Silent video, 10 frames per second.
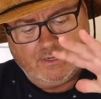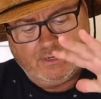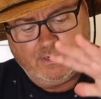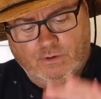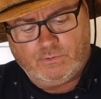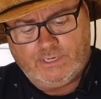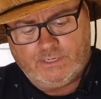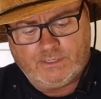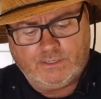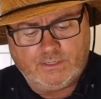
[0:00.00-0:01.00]
go in
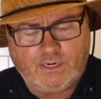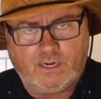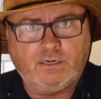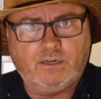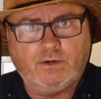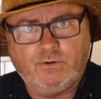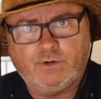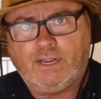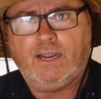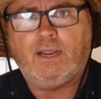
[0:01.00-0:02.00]
the condo or
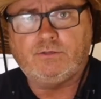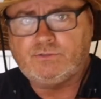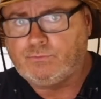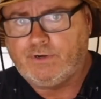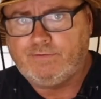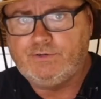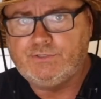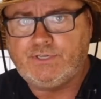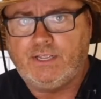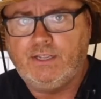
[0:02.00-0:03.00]
the house or wherever you're
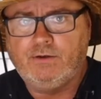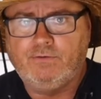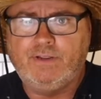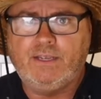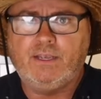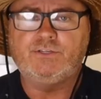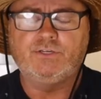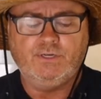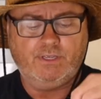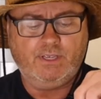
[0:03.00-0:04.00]
staying on
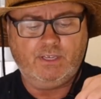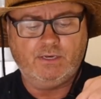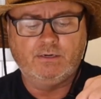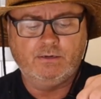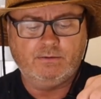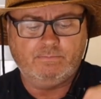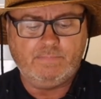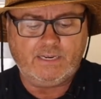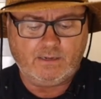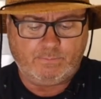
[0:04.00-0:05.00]
vacation and
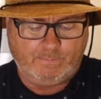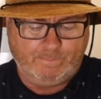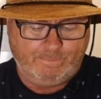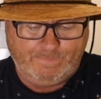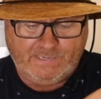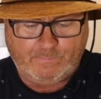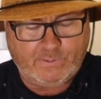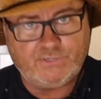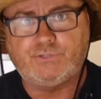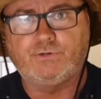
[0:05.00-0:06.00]
make up a big
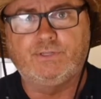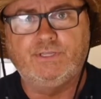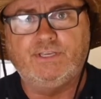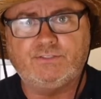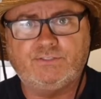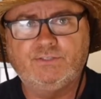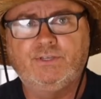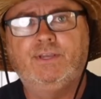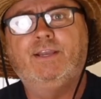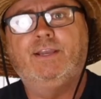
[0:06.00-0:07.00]
picture of this.
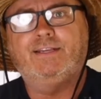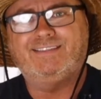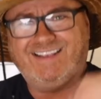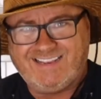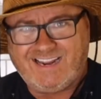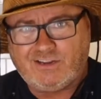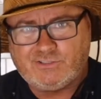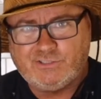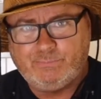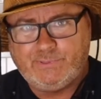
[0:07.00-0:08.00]
Take it out
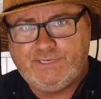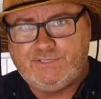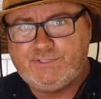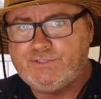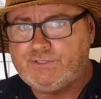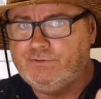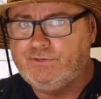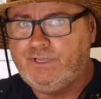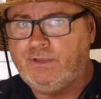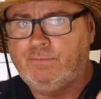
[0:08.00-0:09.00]
to the beach to
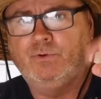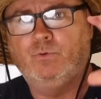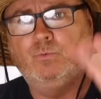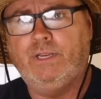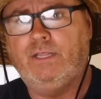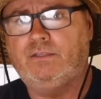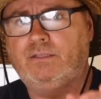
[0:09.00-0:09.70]
them with